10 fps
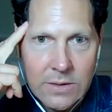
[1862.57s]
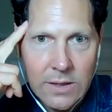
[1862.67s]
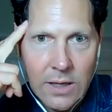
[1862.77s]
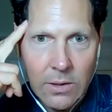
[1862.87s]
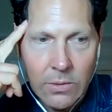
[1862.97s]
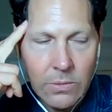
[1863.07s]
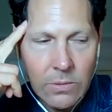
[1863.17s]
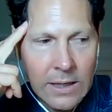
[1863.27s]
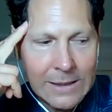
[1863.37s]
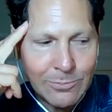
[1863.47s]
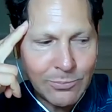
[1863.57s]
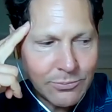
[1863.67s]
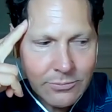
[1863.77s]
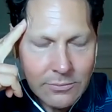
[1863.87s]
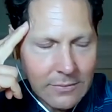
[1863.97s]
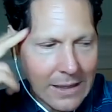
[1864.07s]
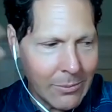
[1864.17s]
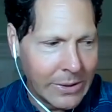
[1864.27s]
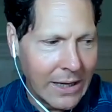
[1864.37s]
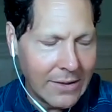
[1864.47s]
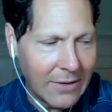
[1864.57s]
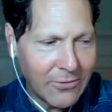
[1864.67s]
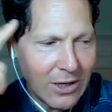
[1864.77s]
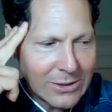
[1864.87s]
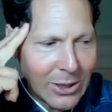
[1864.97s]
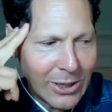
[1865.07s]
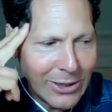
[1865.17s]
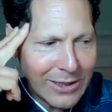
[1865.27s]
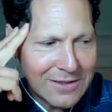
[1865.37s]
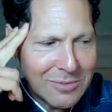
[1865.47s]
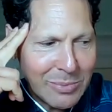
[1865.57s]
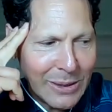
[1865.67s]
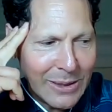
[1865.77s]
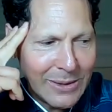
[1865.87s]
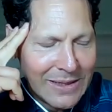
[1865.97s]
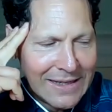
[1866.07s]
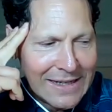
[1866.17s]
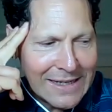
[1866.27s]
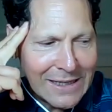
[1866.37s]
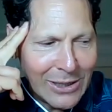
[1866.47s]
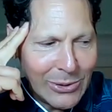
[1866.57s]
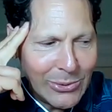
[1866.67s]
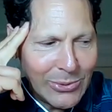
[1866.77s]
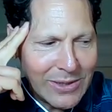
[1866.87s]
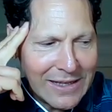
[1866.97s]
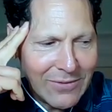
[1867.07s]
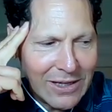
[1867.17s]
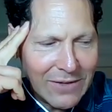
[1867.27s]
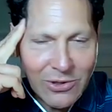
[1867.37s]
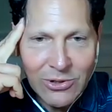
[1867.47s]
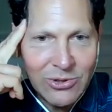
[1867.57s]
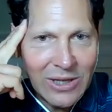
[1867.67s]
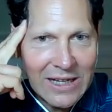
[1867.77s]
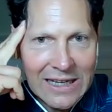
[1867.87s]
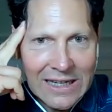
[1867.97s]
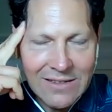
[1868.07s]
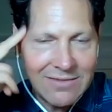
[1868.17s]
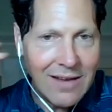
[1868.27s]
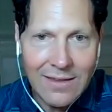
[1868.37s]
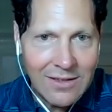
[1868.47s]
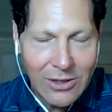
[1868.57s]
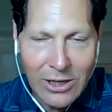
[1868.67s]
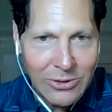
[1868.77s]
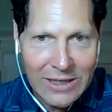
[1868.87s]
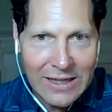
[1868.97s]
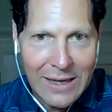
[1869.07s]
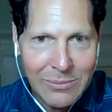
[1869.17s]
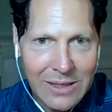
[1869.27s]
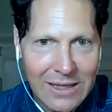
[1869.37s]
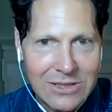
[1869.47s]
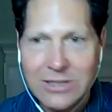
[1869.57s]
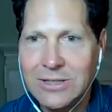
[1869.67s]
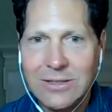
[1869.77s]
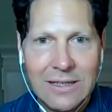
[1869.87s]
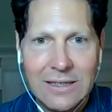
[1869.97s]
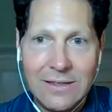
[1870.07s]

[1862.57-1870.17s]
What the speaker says: So not for alcoholics, but even if you're not drinking that much,